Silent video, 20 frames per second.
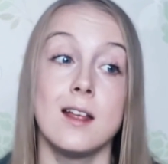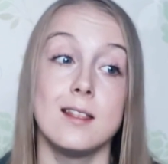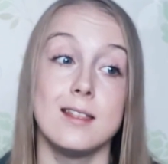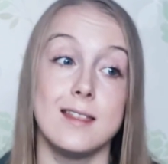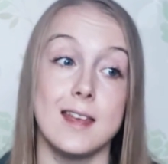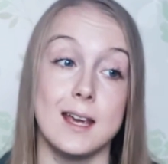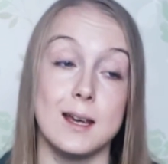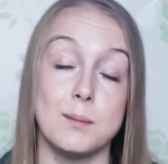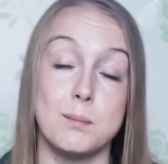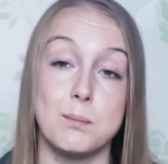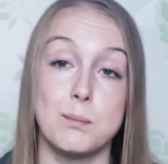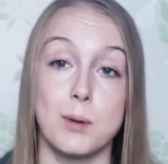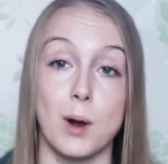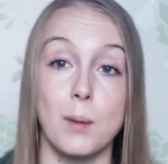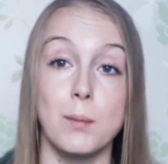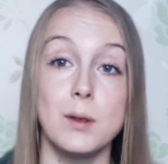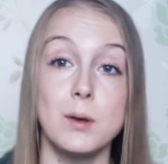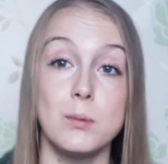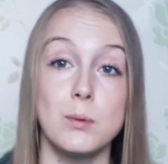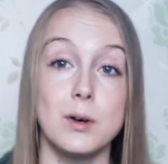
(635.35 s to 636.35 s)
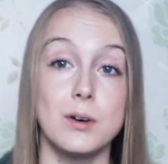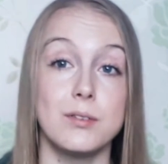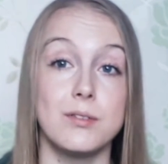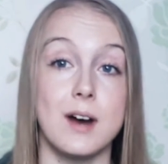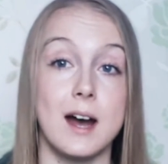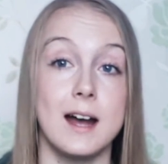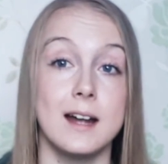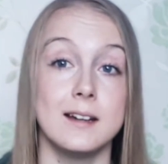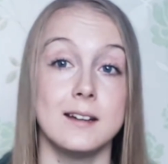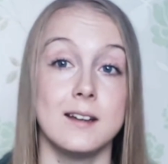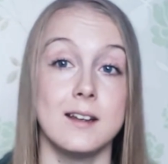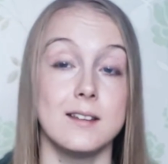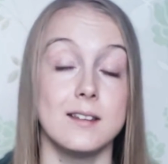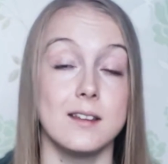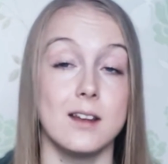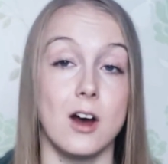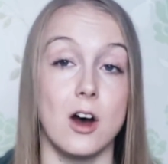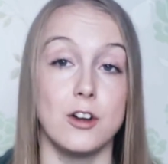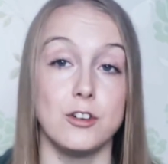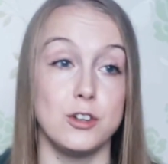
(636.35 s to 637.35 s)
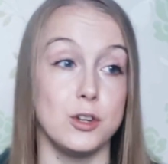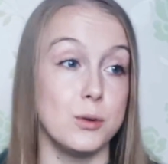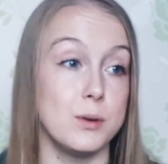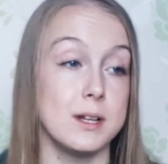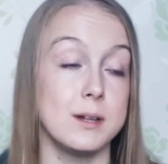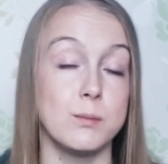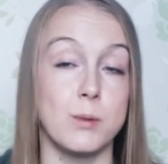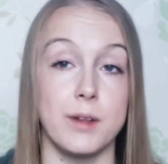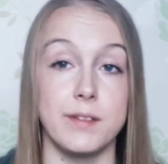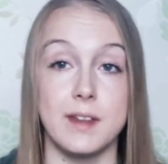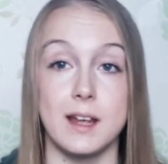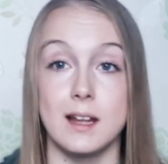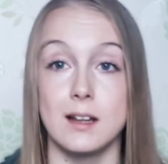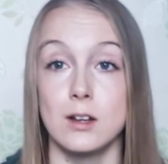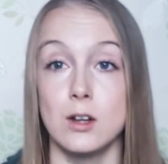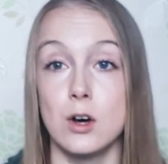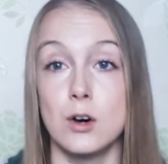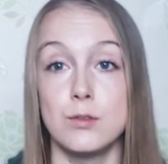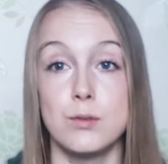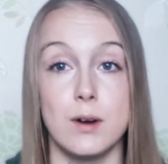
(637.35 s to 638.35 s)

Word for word: they probably will find that are doing what they love,